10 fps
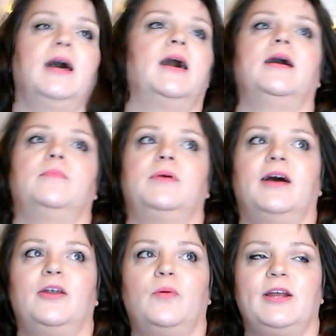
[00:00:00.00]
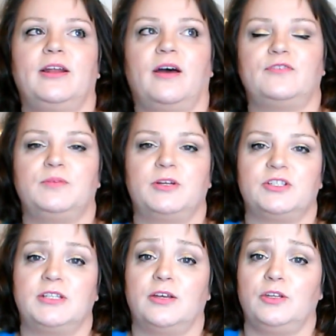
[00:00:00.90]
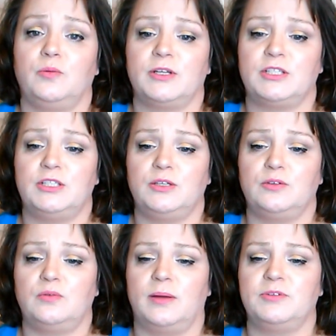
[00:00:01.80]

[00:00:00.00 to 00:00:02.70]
I don't want to get off too much on telling you what to do.